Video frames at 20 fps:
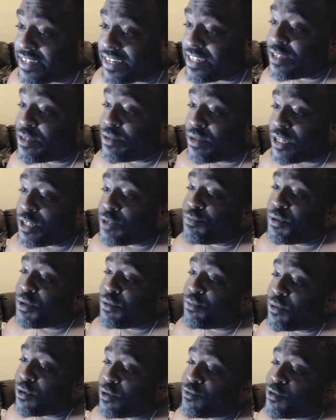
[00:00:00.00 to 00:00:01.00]
Let's
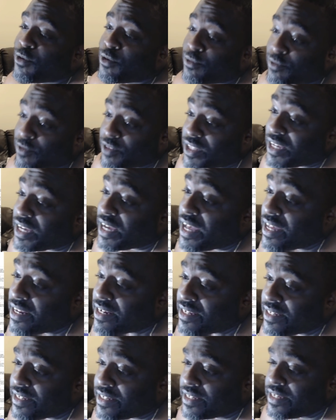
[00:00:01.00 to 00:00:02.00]
be perfectly
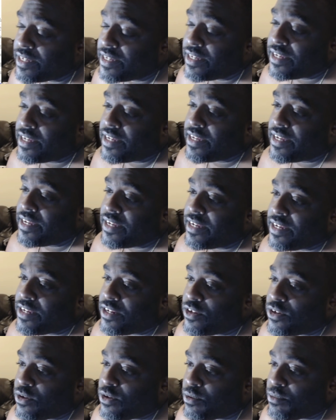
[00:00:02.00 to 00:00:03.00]
honest.
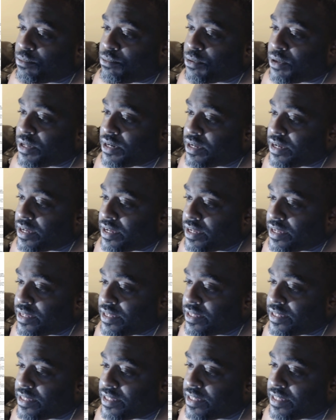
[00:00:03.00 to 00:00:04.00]
You know, but
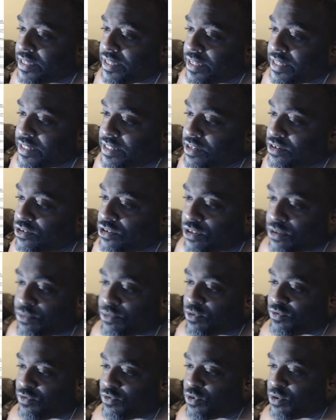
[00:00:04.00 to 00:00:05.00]
there's
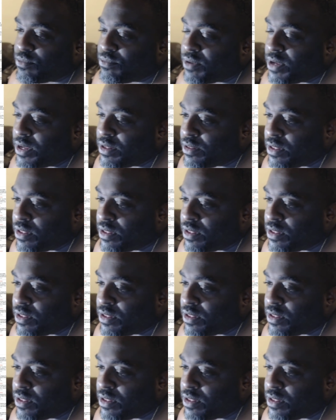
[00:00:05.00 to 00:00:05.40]
some reform